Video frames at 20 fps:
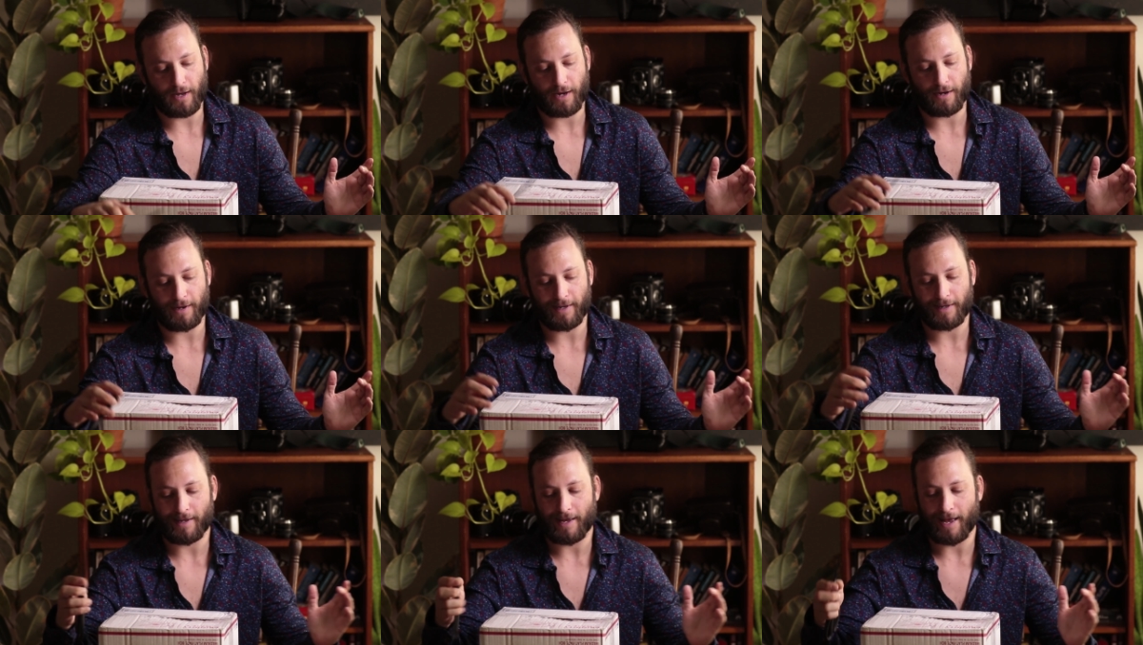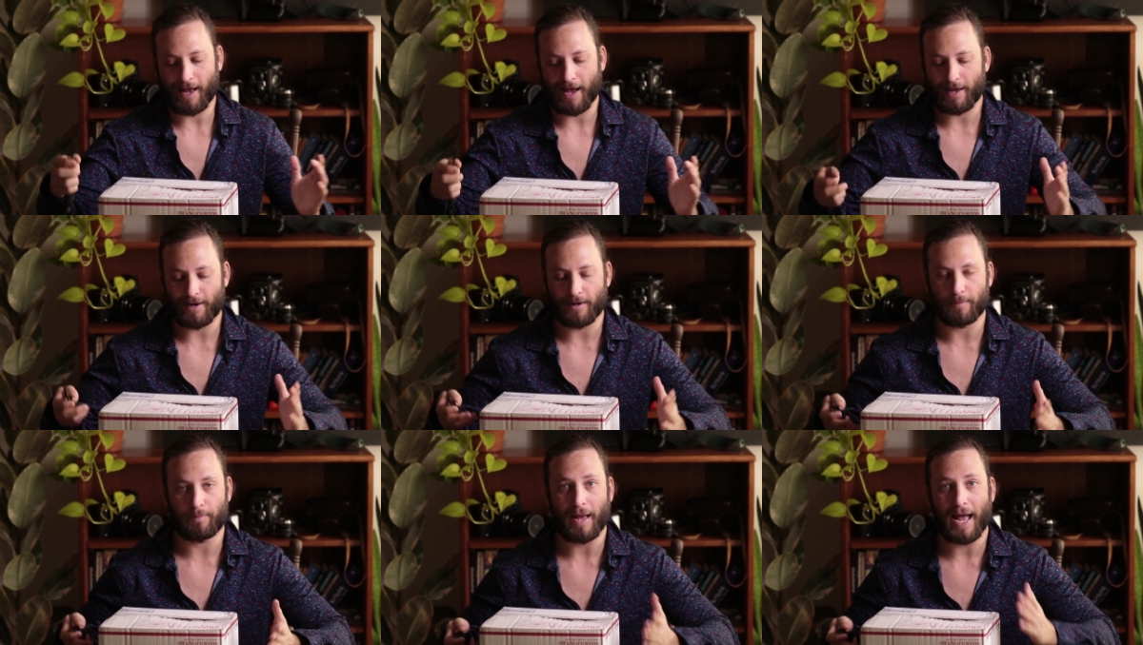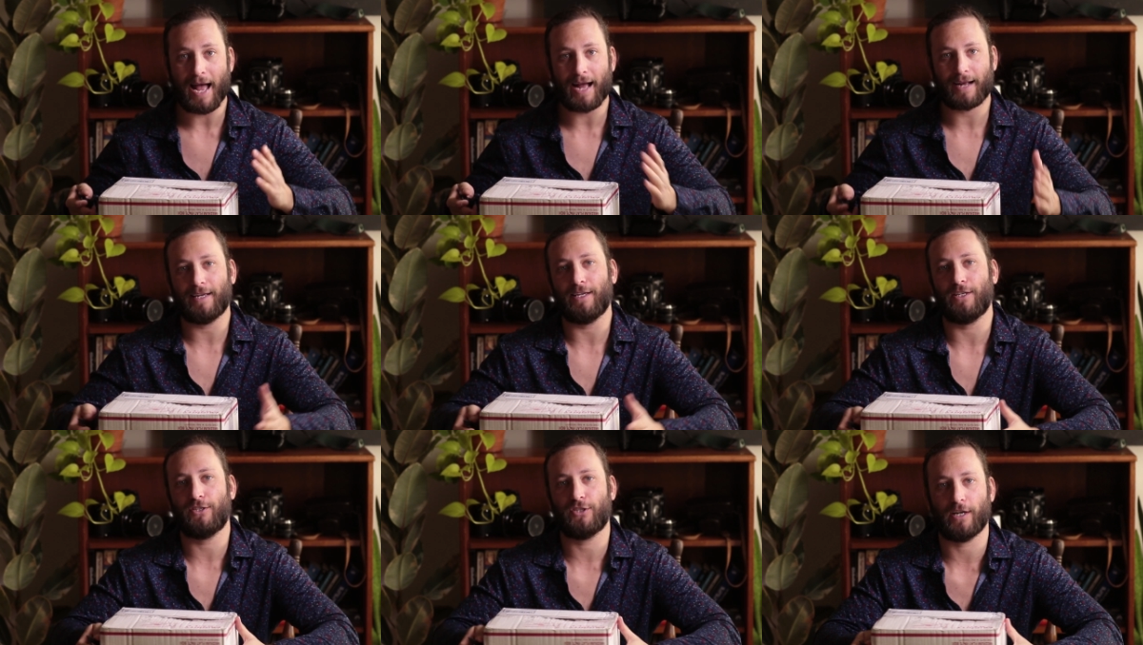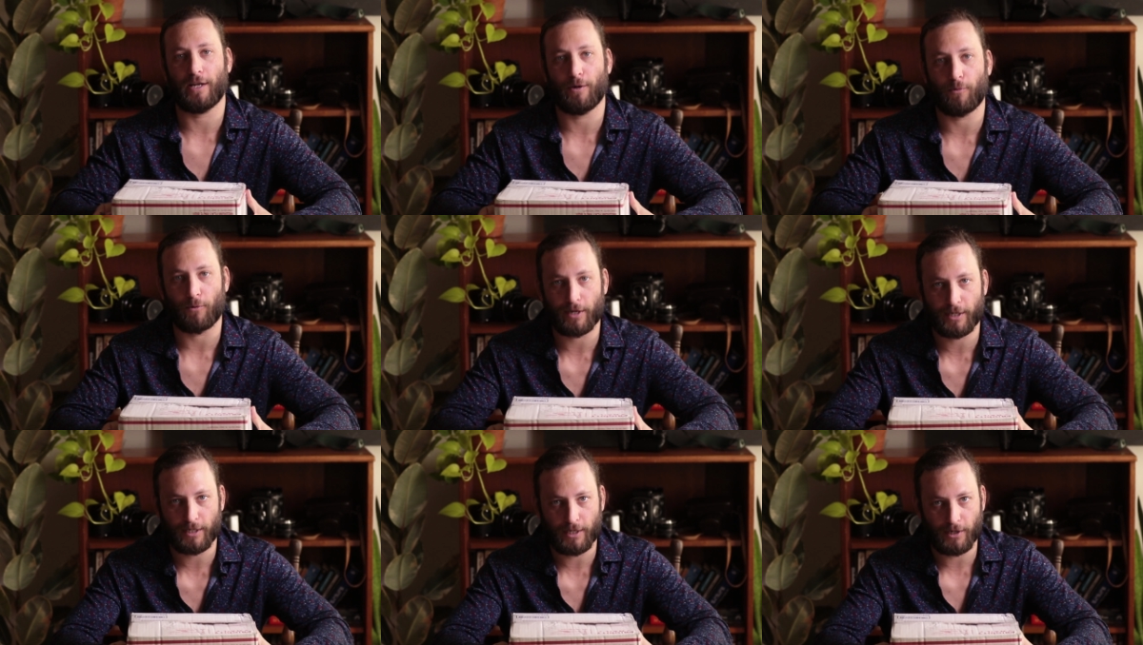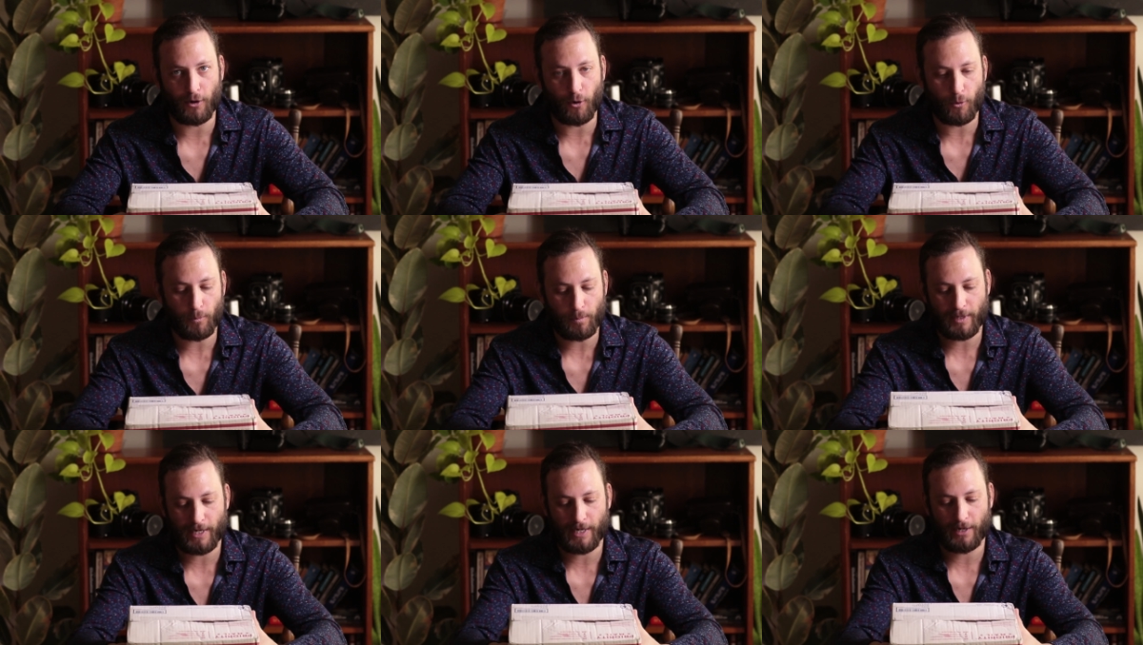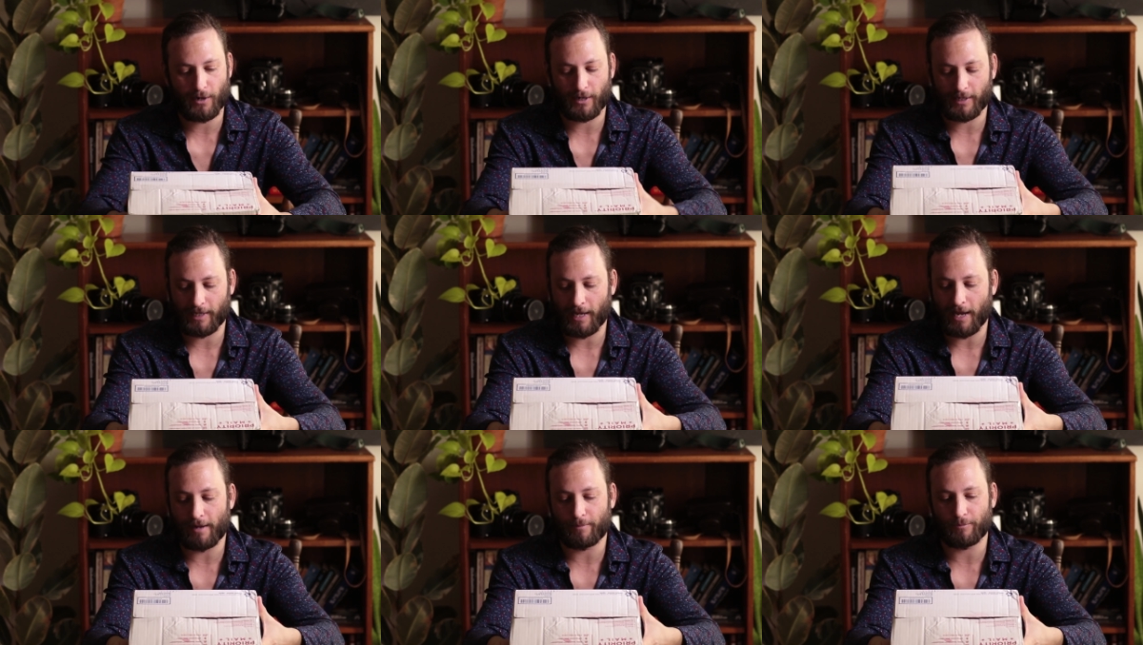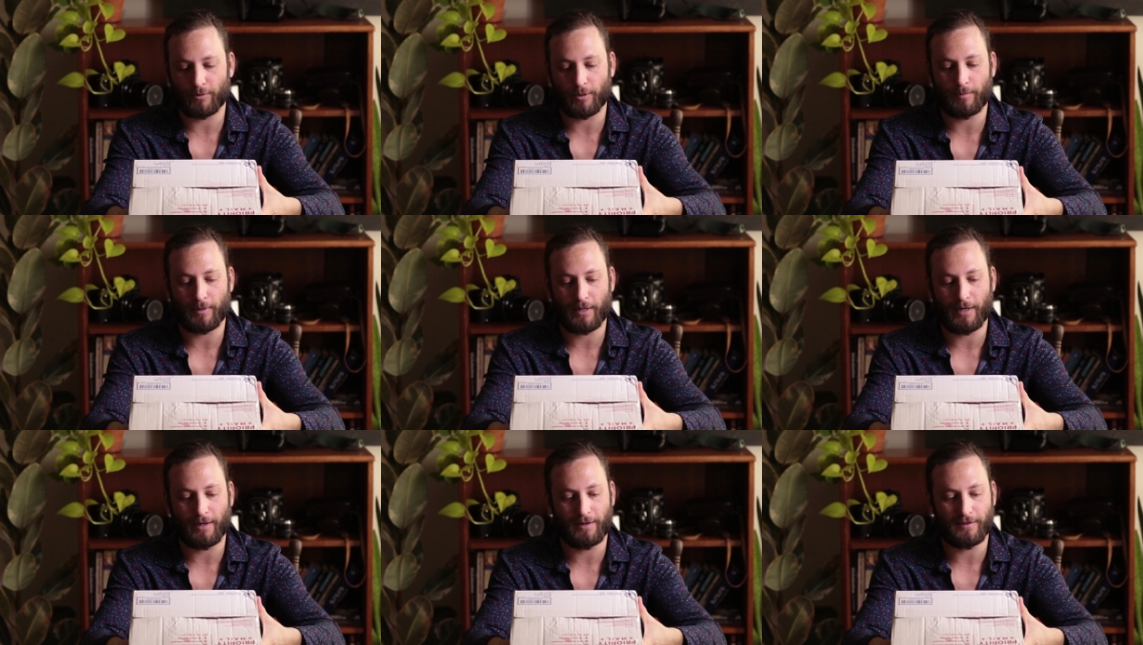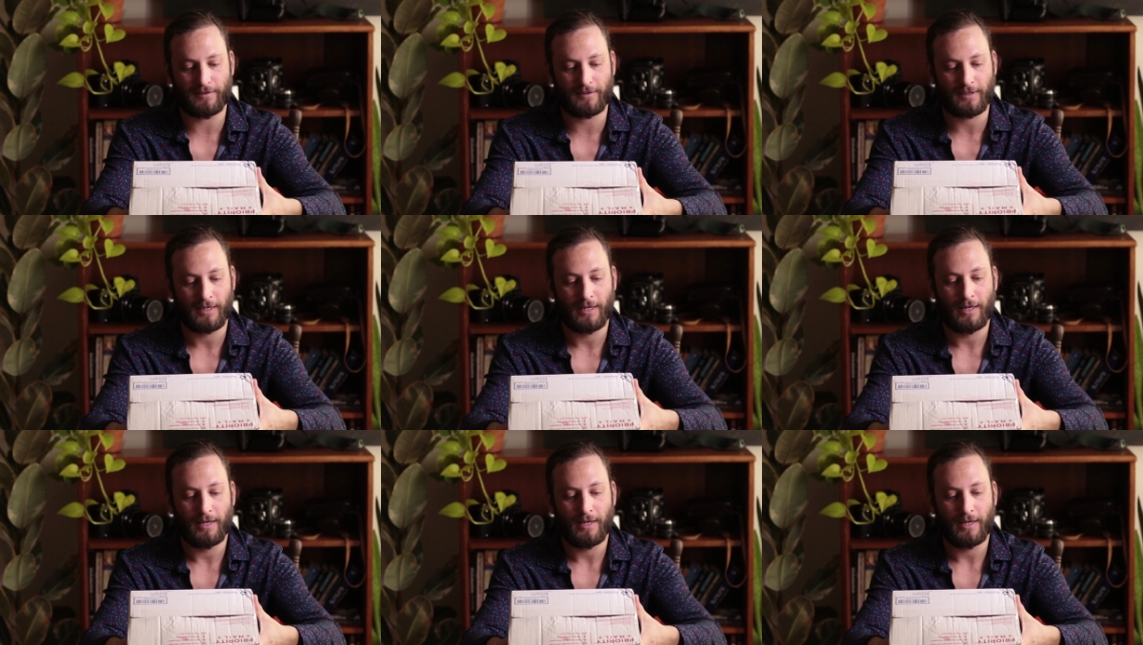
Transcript: I had a package and I wanted to open it on camera because